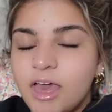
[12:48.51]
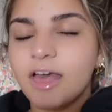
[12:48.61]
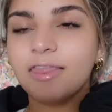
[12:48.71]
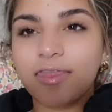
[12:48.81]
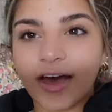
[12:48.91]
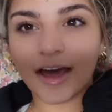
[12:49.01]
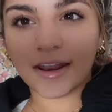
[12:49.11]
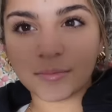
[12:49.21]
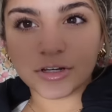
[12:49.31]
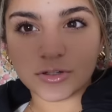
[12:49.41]
And then
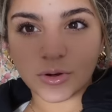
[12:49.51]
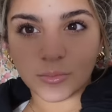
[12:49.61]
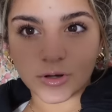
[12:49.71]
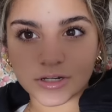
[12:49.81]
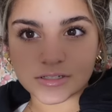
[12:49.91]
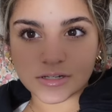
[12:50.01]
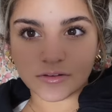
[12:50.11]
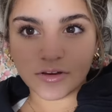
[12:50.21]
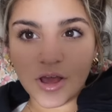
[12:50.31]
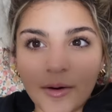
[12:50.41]
I'm going to do homework and
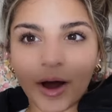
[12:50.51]
stuff.